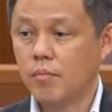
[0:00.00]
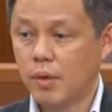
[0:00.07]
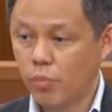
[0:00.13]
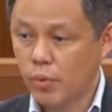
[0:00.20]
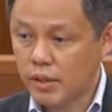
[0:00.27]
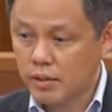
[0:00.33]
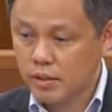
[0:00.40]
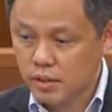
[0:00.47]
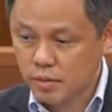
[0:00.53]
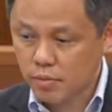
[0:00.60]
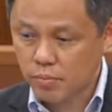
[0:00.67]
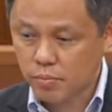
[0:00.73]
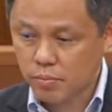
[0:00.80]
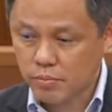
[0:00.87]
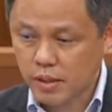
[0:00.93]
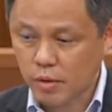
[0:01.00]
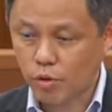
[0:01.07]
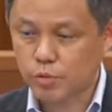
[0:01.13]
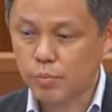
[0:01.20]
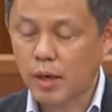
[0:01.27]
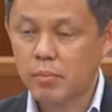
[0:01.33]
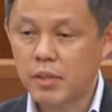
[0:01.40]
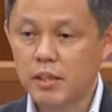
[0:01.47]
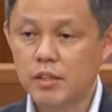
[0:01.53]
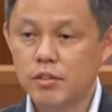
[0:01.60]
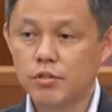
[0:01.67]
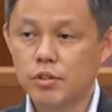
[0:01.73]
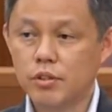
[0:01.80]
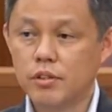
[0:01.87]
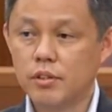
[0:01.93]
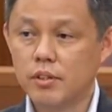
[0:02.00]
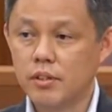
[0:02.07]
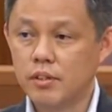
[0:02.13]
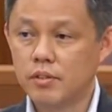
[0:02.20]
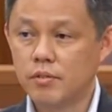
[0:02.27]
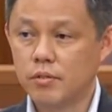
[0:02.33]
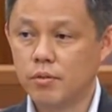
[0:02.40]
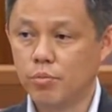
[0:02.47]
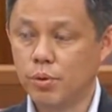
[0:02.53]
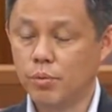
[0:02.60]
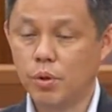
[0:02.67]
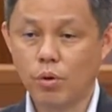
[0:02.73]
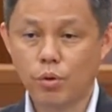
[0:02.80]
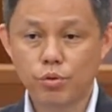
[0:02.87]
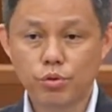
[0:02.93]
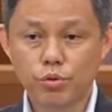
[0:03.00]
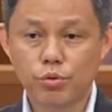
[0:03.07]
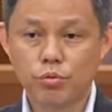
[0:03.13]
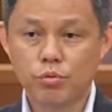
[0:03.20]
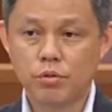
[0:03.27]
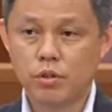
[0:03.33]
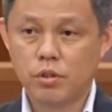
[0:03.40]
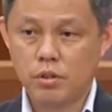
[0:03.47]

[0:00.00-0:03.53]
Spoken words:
But when there was public interest in this, we were also